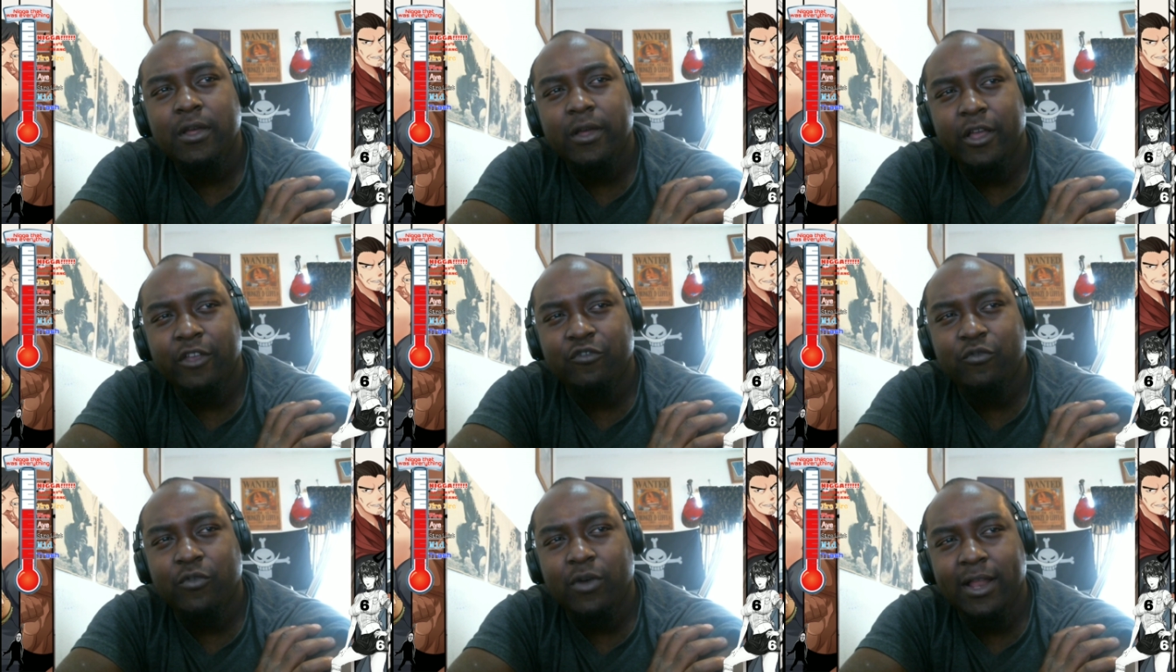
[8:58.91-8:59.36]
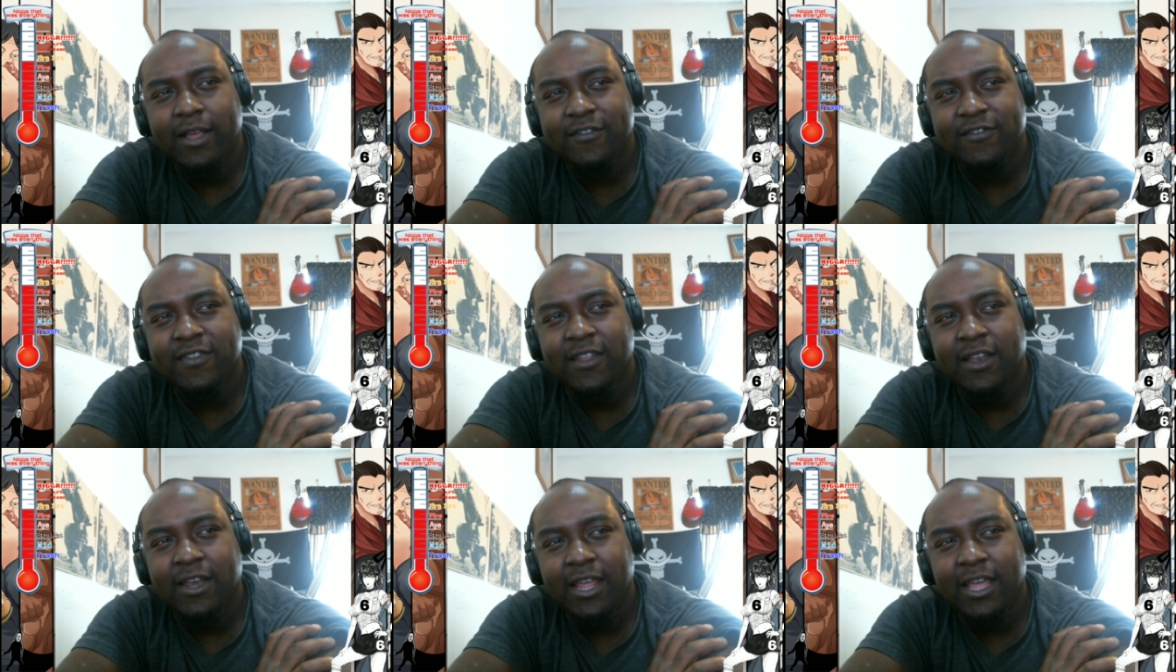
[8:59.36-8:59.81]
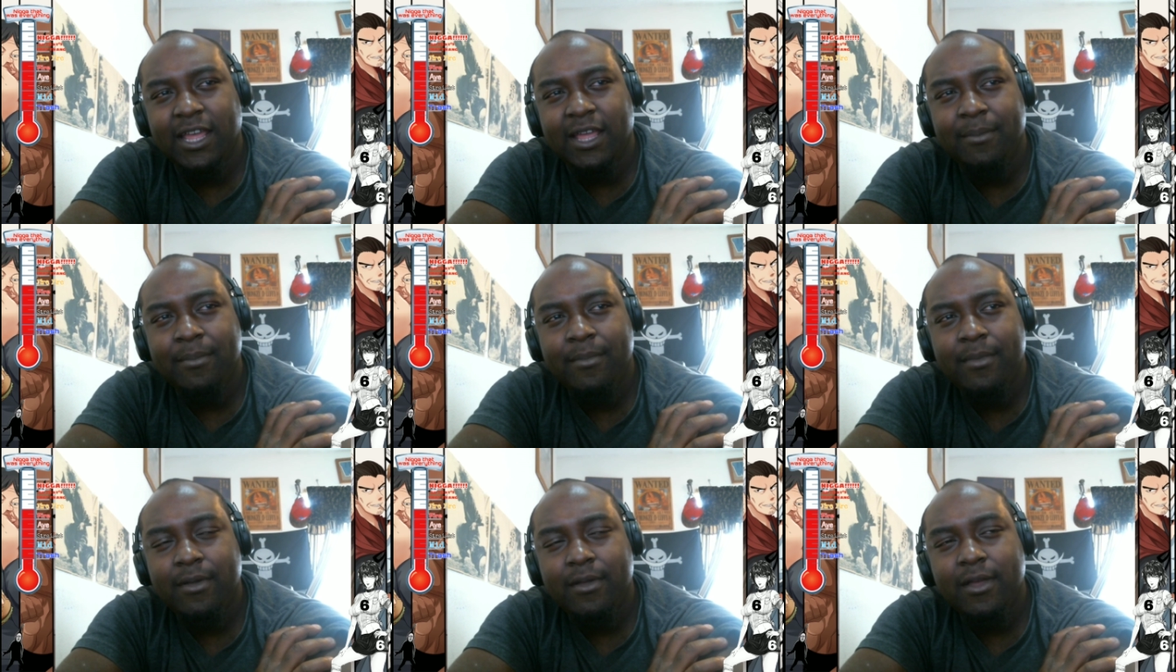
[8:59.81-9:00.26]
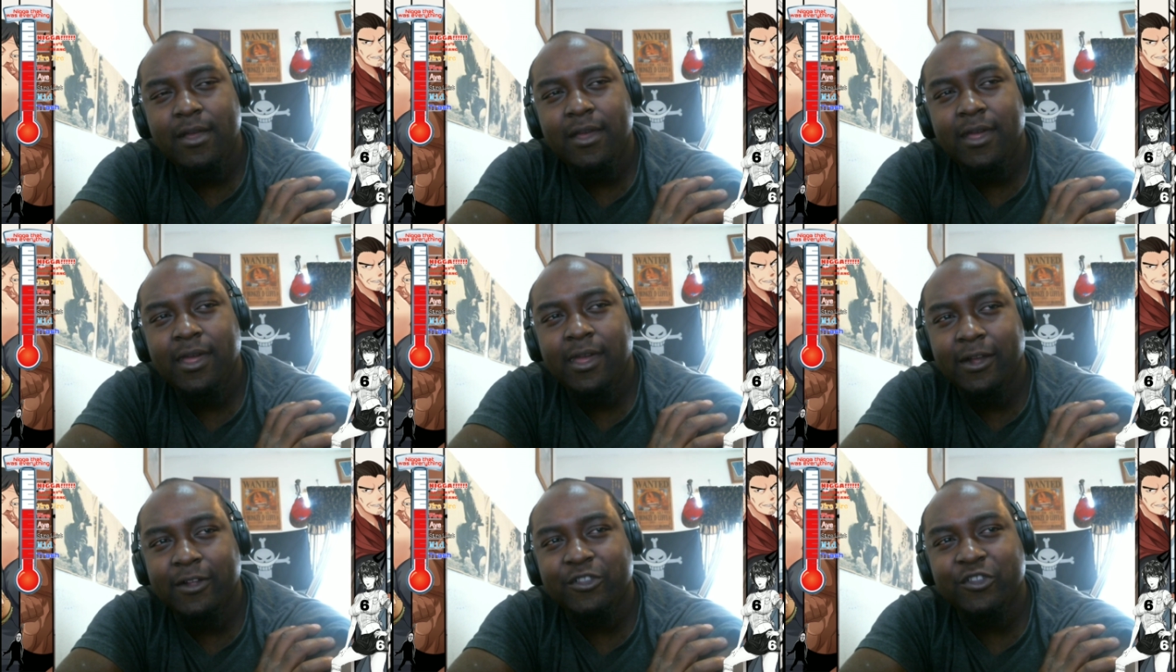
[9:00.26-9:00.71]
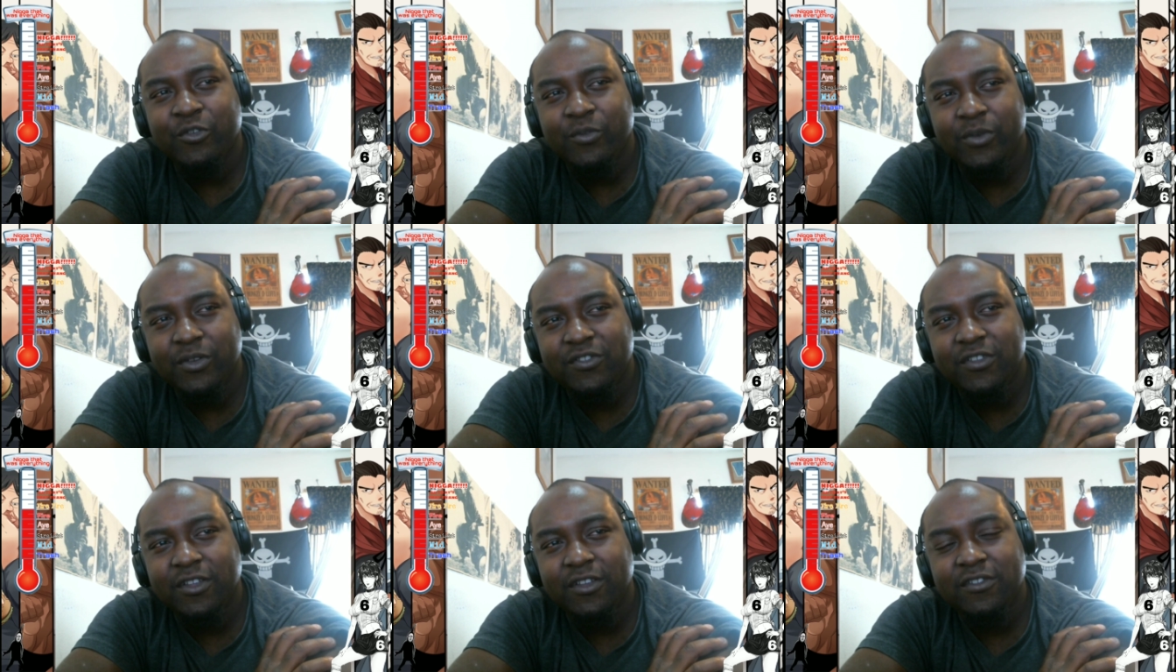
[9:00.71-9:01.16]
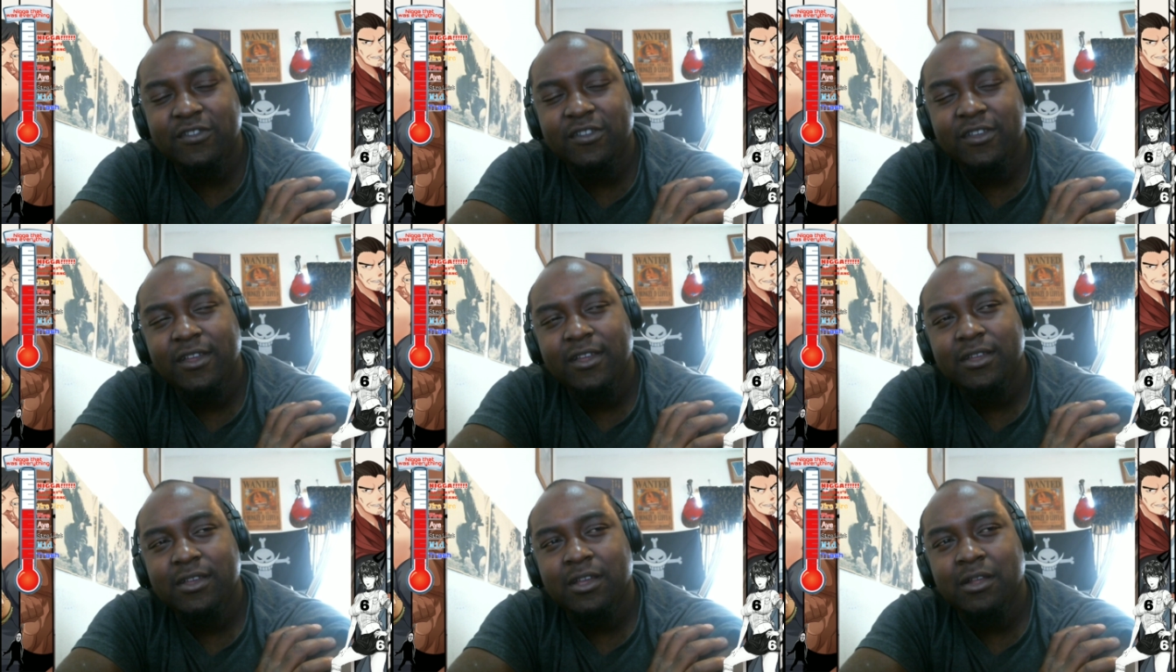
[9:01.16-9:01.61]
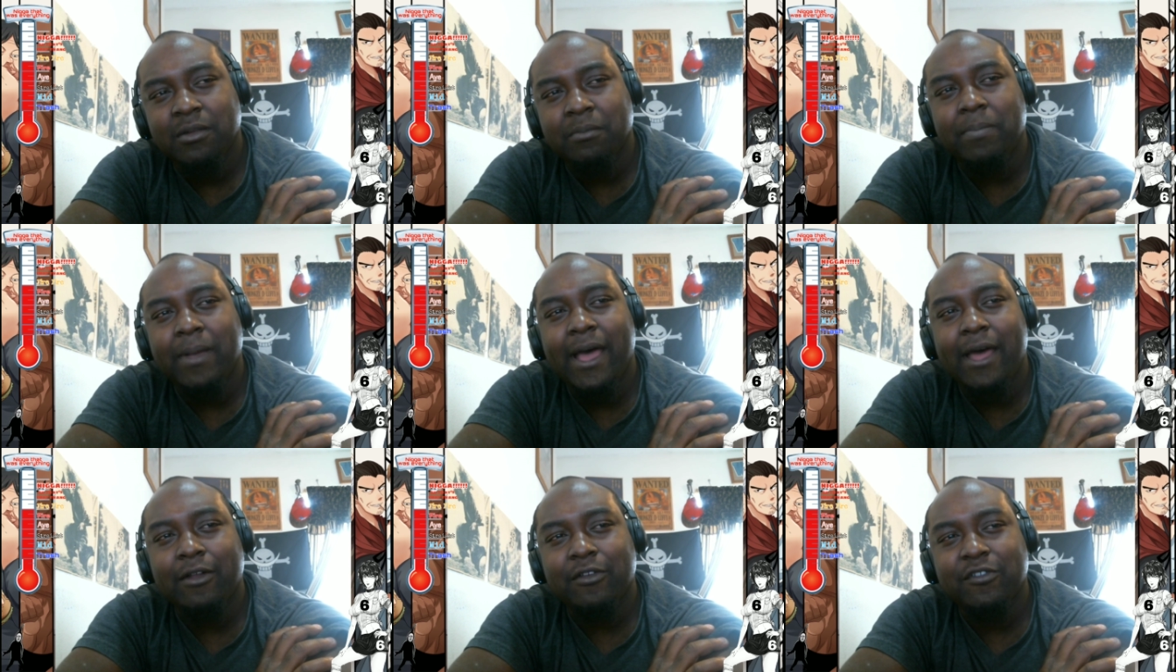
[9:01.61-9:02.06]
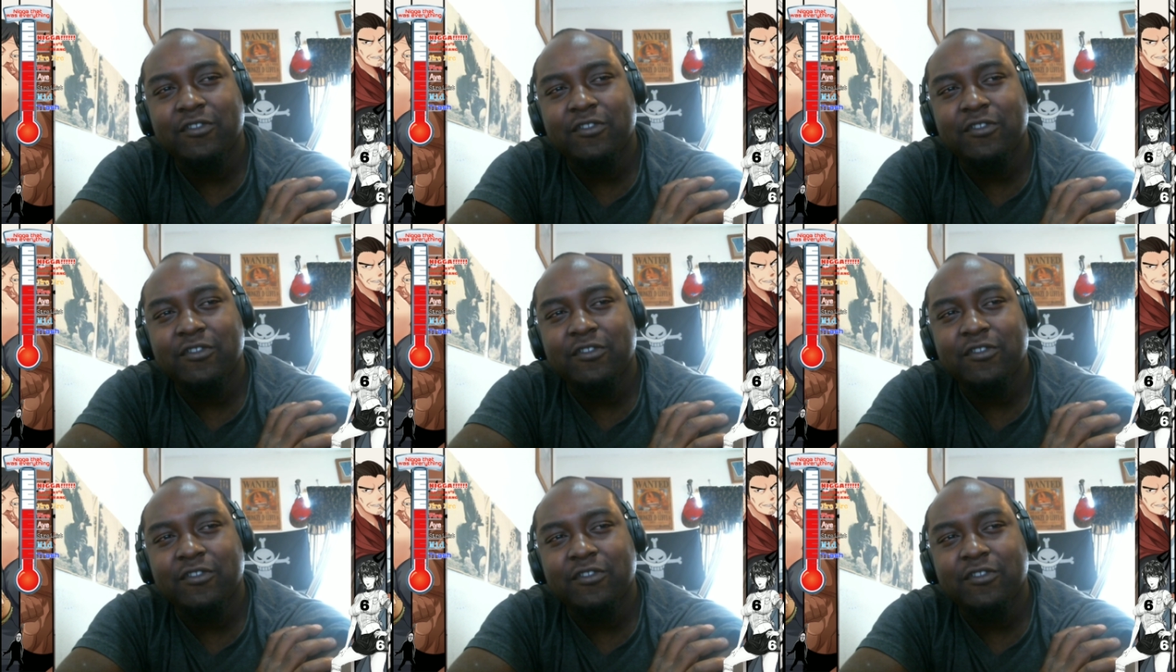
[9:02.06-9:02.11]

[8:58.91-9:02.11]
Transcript: as well as the main characteristics and battle